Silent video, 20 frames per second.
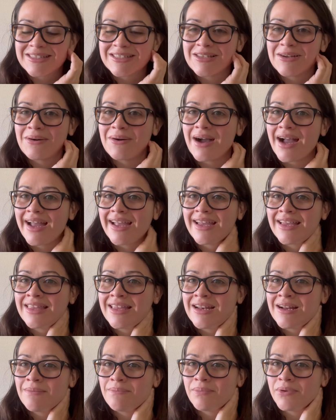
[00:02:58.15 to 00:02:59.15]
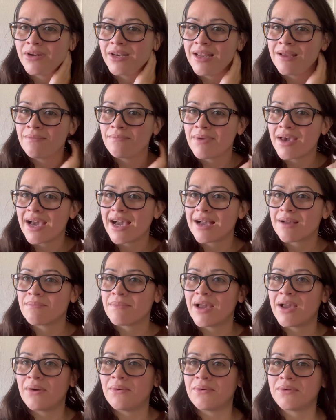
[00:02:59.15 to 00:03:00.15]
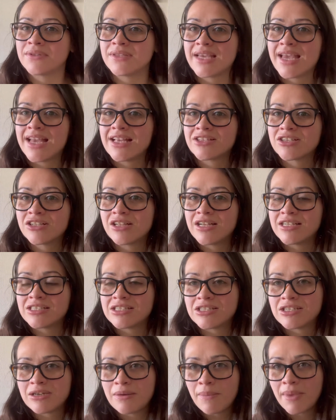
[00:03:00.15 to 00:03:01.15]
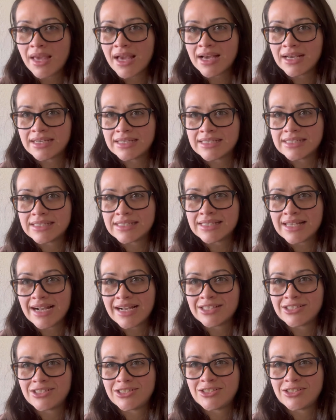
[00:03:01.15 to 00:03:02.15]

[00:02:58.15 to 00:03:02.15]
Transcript: So I ended up putting back my old gauge cluster because, as